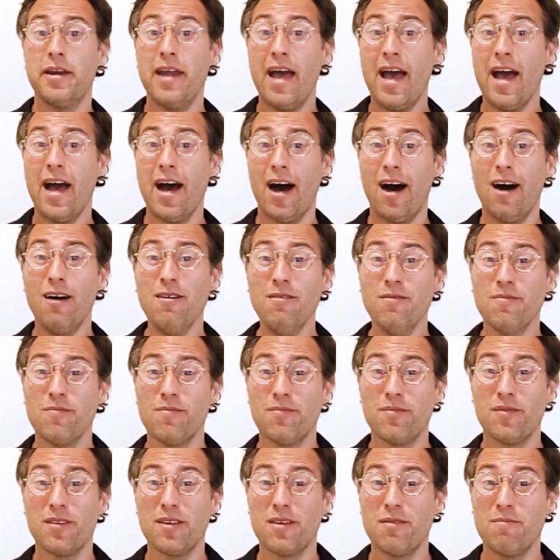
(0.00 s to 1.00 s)
now,
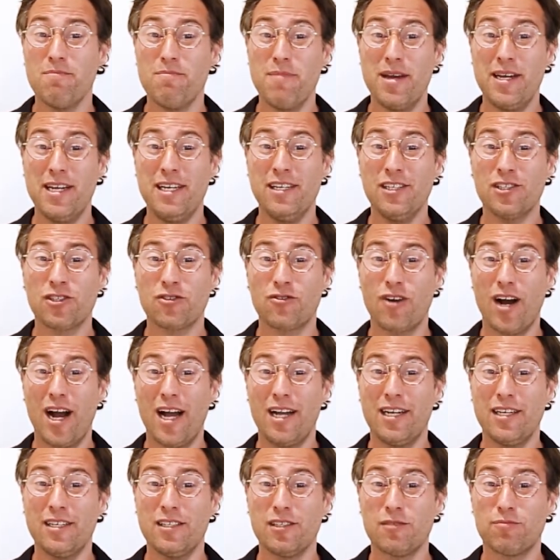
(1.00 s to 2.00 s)
many
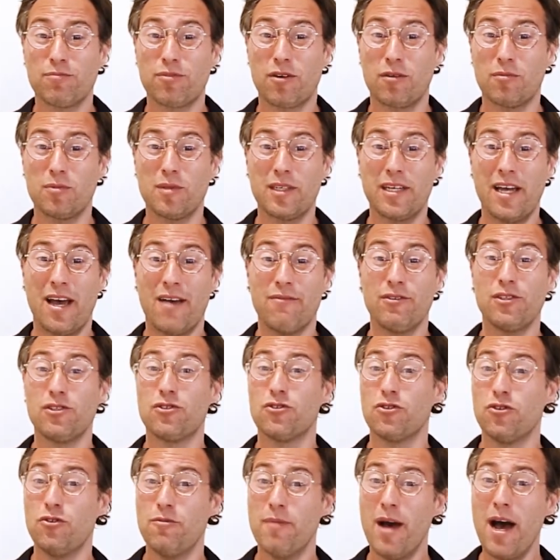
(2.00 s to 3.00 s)
Australians probably have a
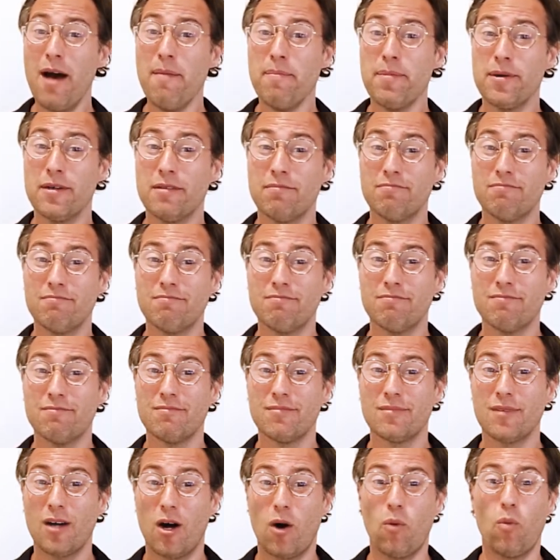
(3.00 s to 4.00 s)
Zoom app,
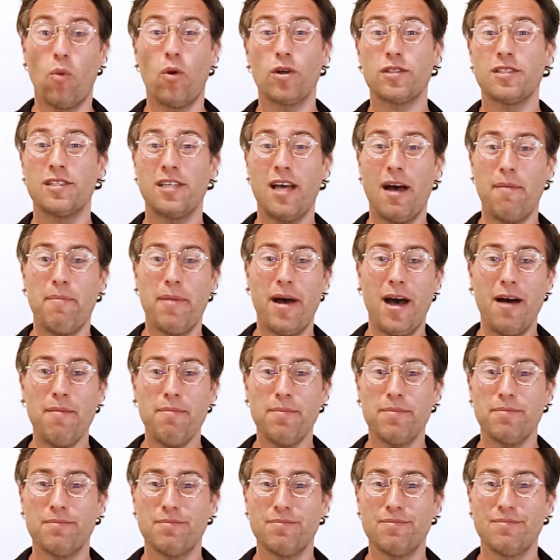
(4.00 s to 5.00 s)
a WhatsApp
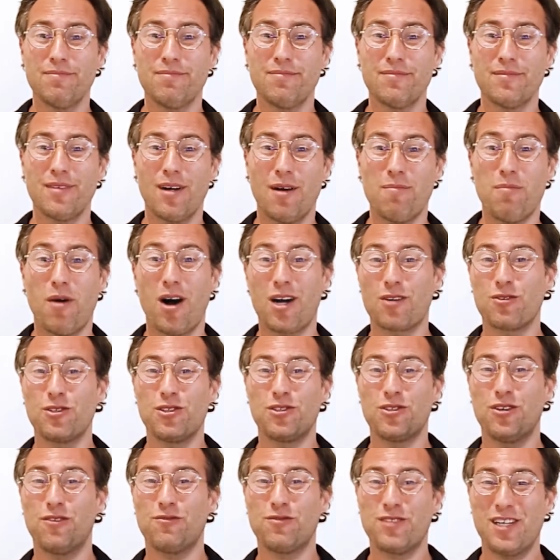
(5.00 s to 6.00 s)
app, a
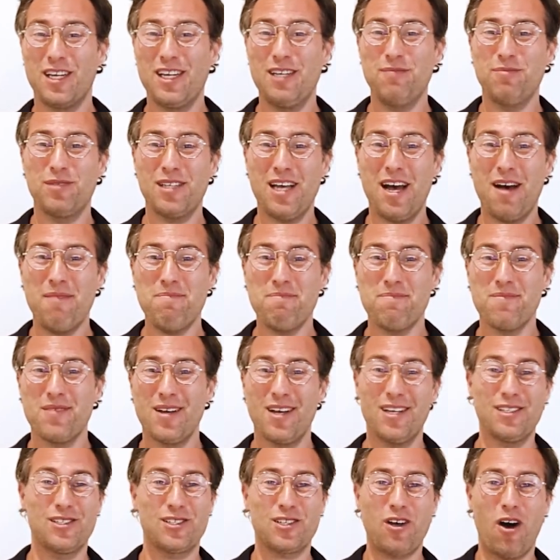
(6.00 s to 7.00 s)
Microsoft Teams app,
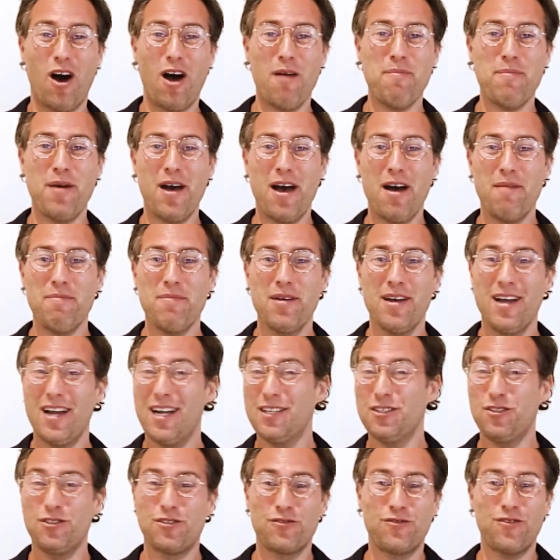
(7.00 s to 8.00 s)
a Skype app,
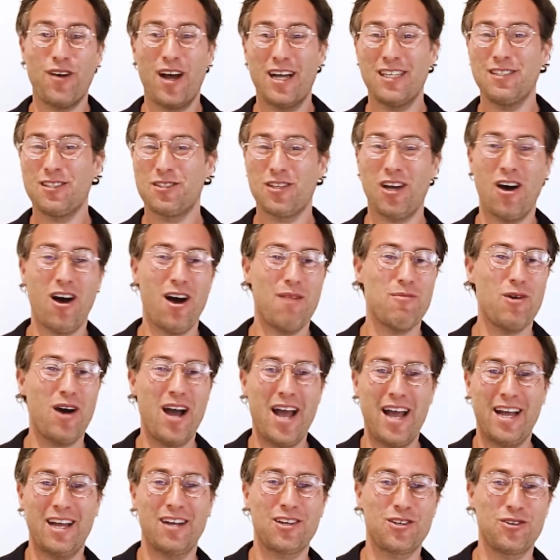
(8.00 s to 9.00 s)
and use FaceTime
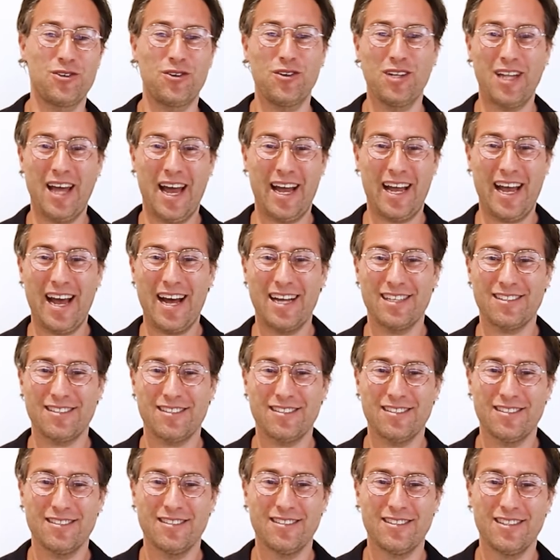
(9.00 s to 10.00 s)
or Google
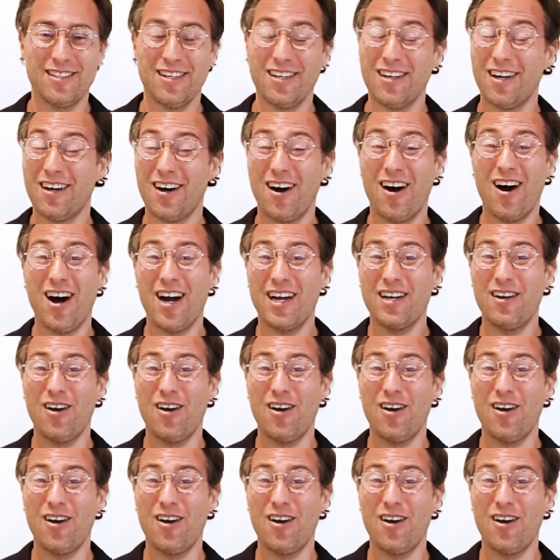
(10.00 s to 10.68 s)
Hangouts. I